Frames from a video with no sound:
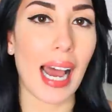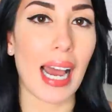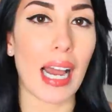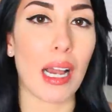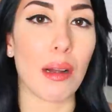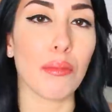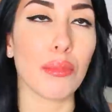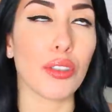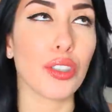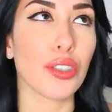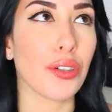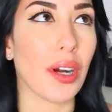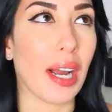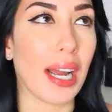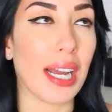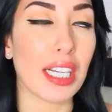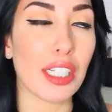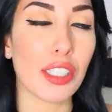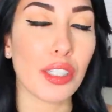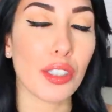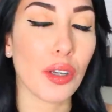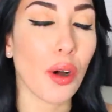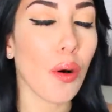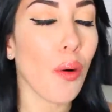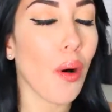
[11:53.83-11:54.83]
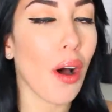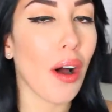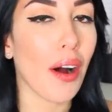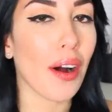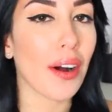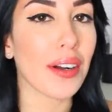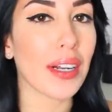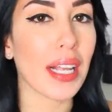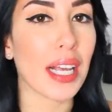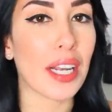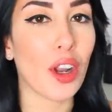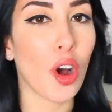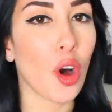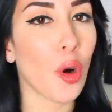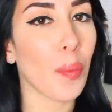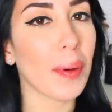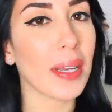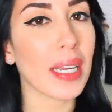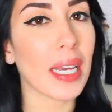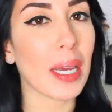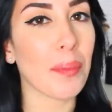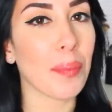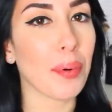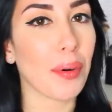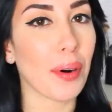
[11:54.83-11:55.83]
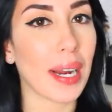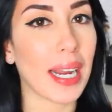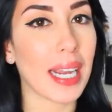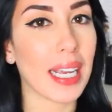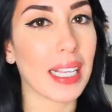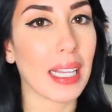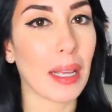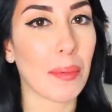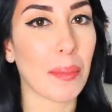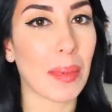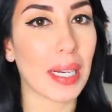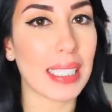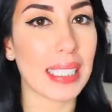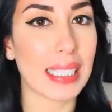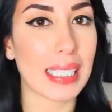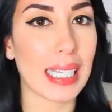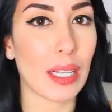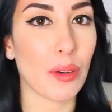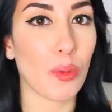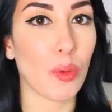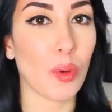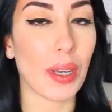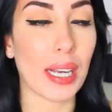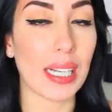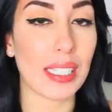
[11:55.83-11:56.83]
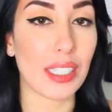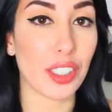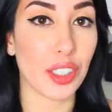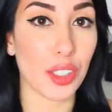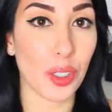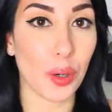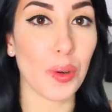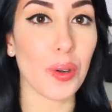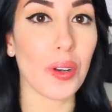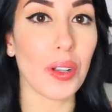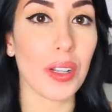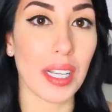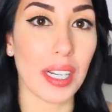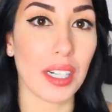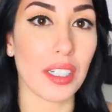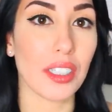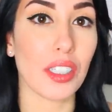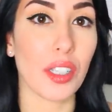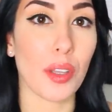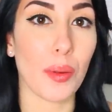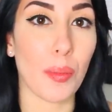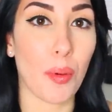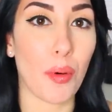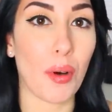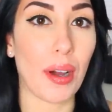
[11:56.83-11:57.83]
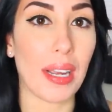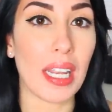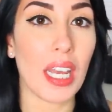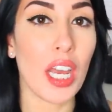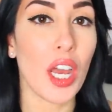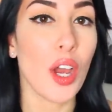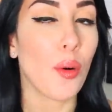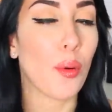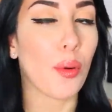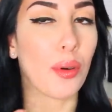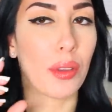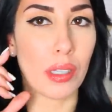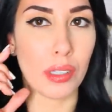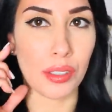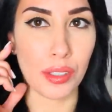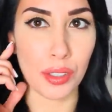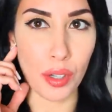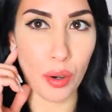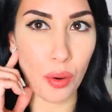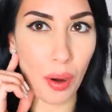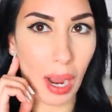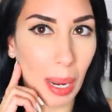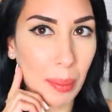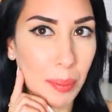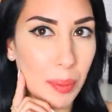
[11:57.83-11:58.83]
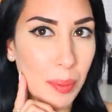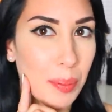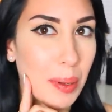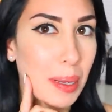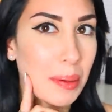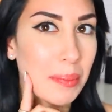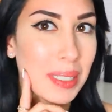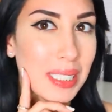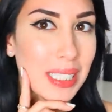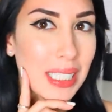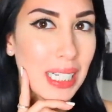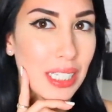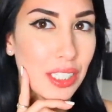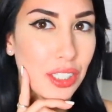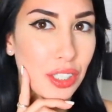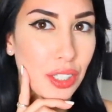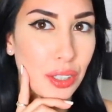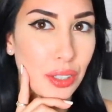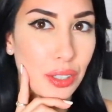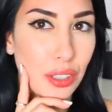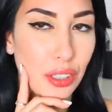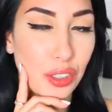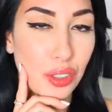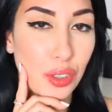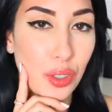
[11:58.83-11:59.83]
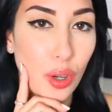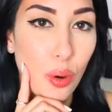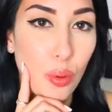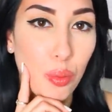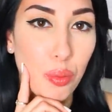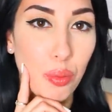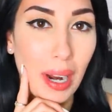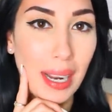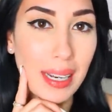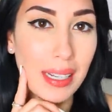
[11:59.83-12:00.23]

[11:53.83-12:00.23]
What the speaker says: I am trying so hard and hoping and praying that my skin will get so clear to the point where there's no hyperpigmentation, there's no